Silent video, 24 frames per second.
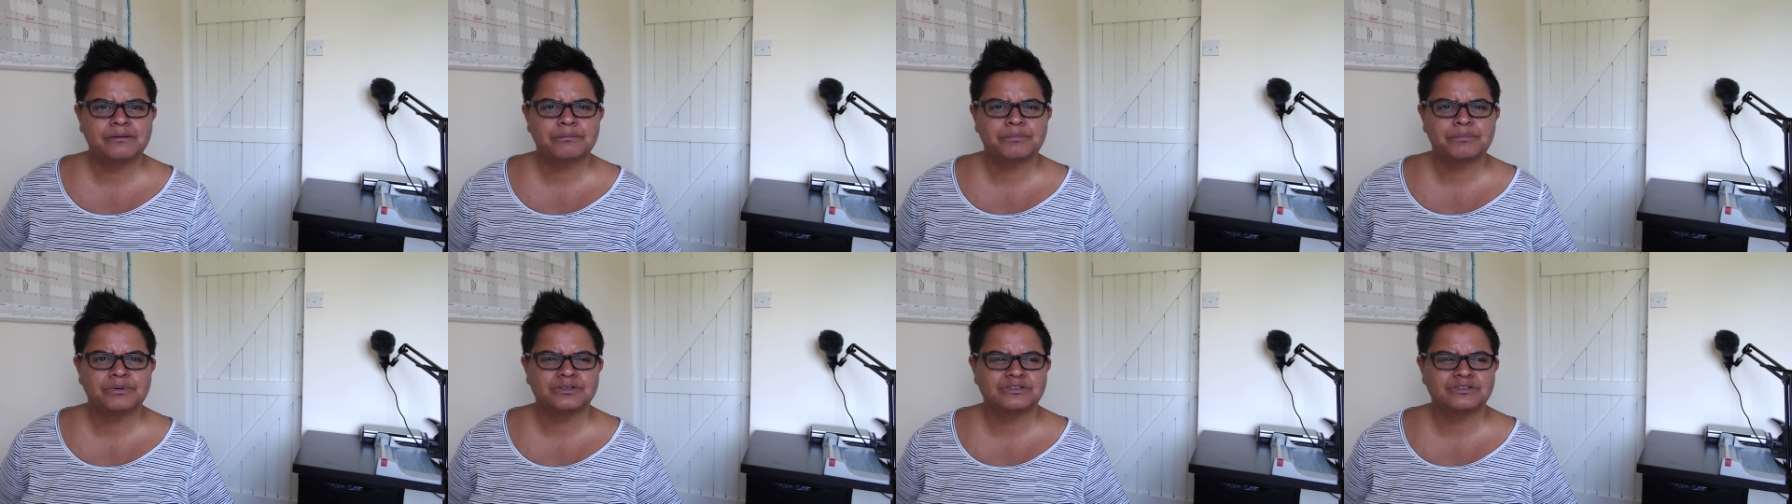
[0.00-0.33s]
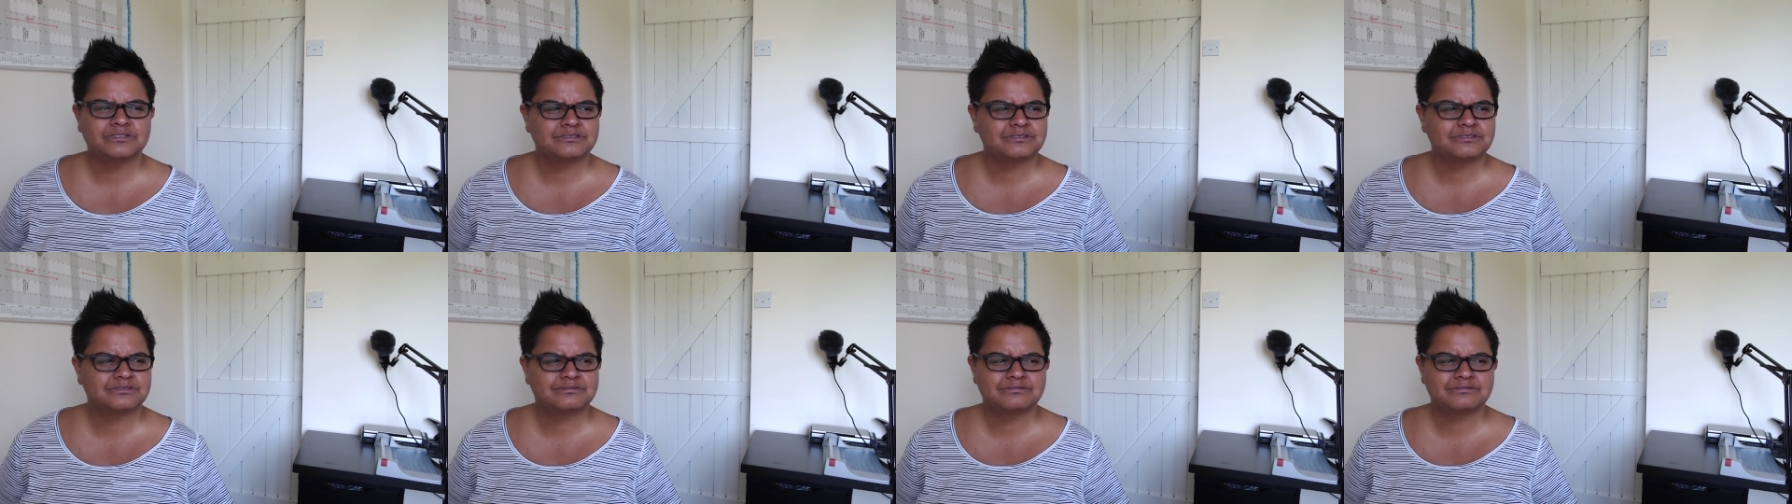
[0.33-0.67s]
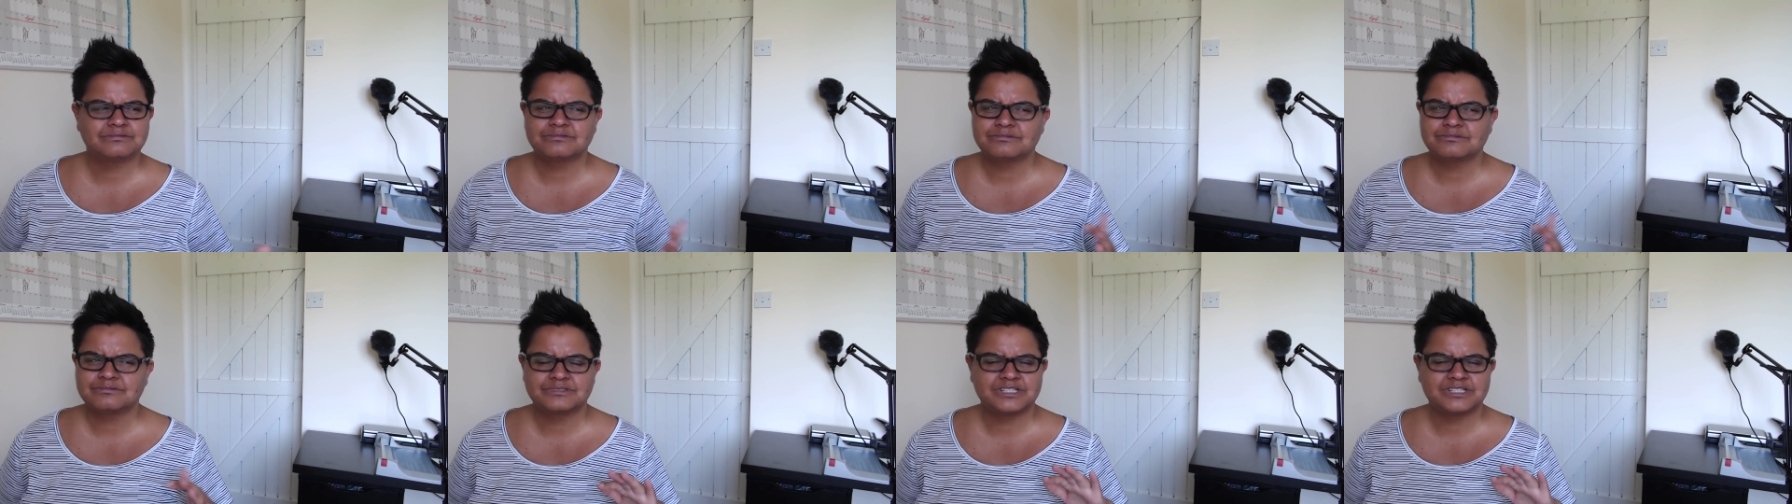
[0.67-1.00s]
but
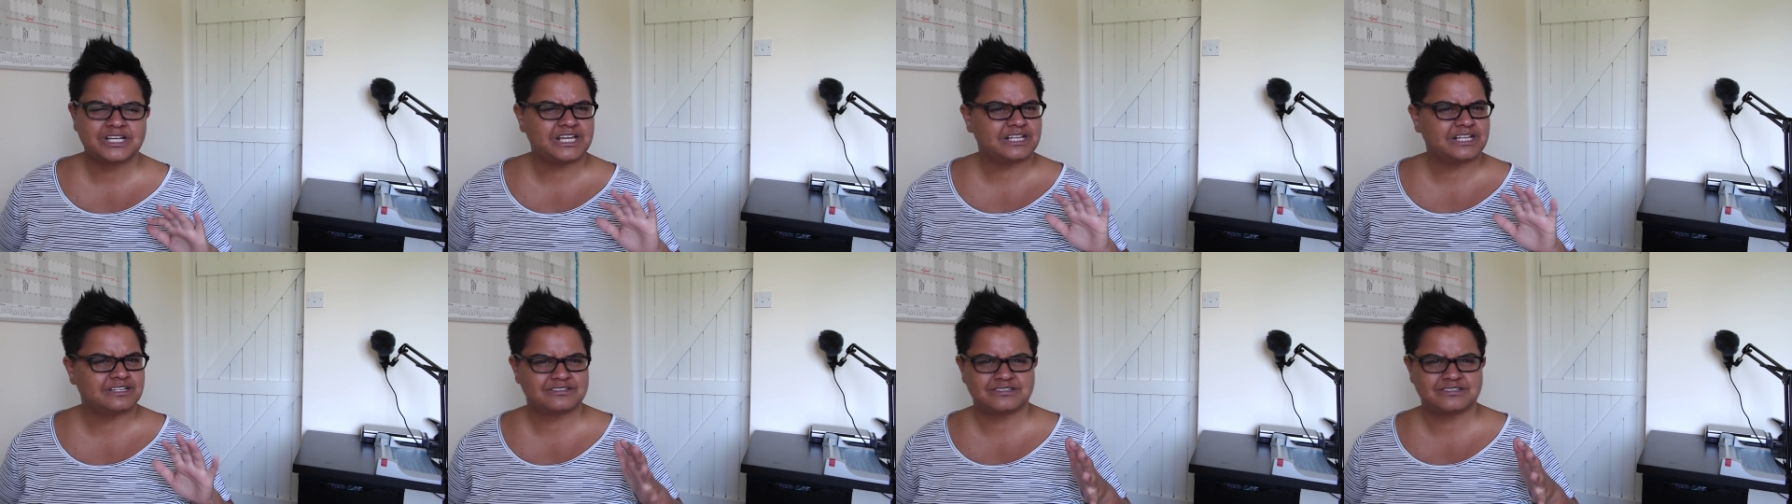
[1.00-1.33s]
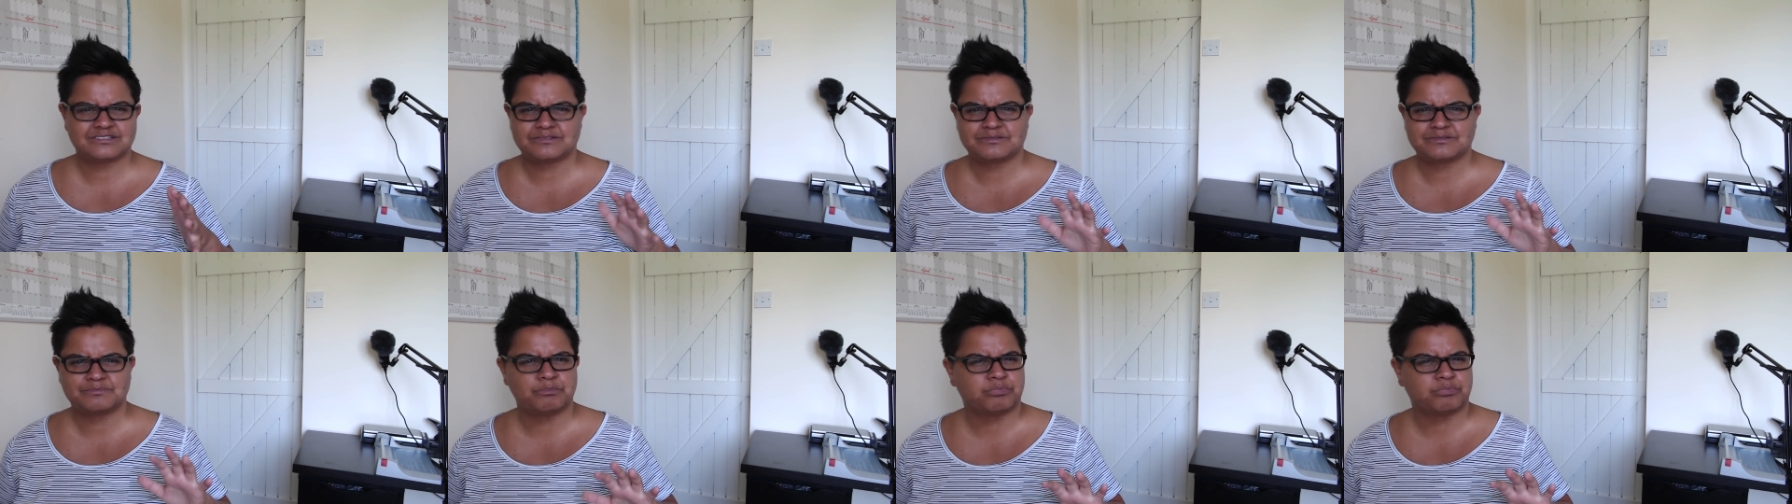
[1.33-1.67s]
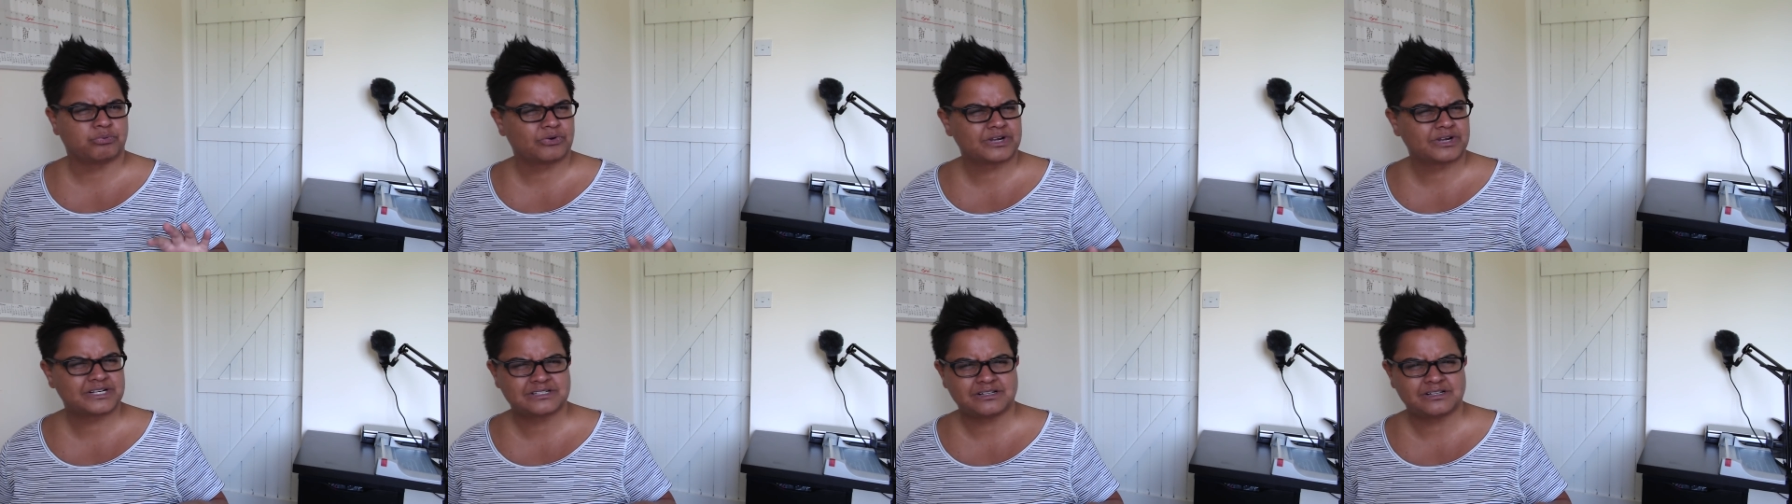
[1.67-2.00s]
it's
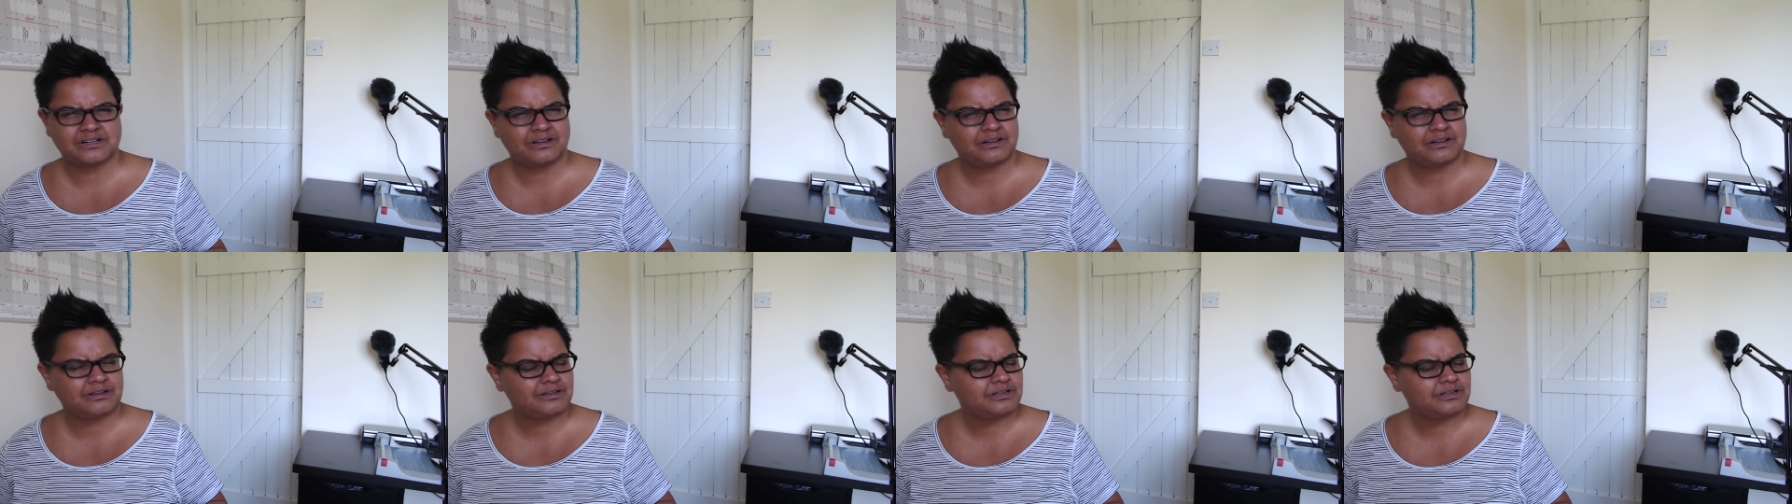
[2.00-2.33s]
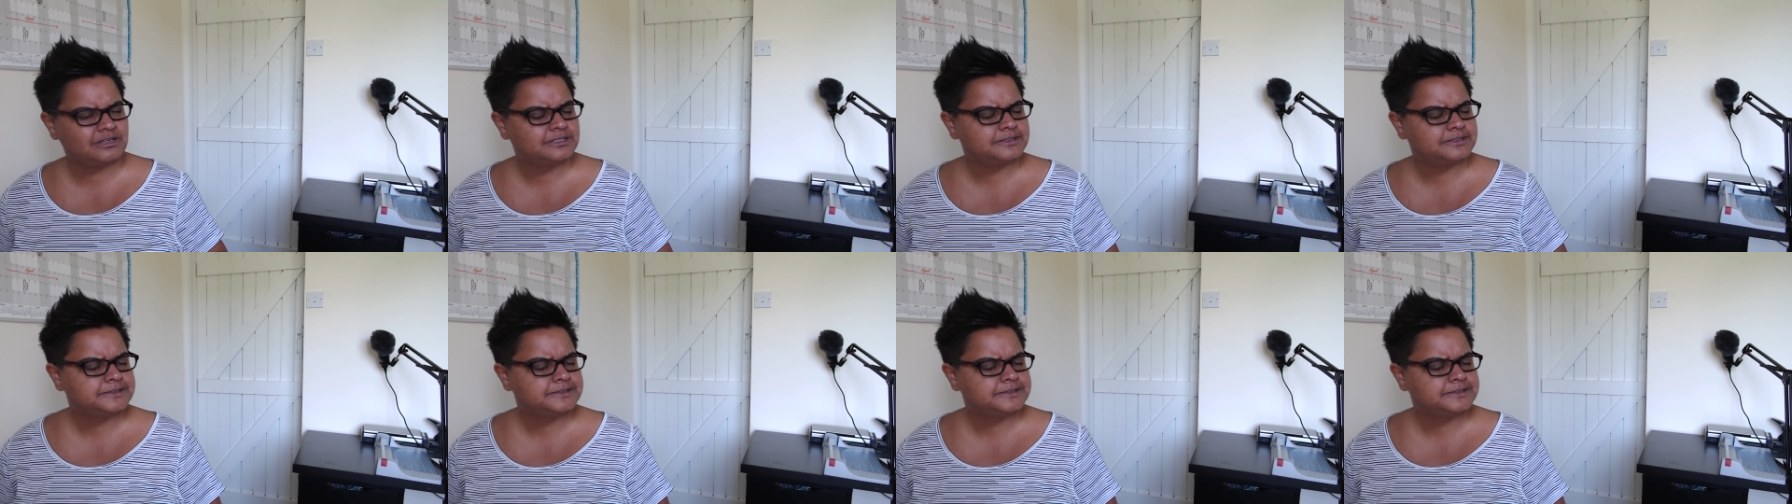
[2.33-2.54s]
brittle.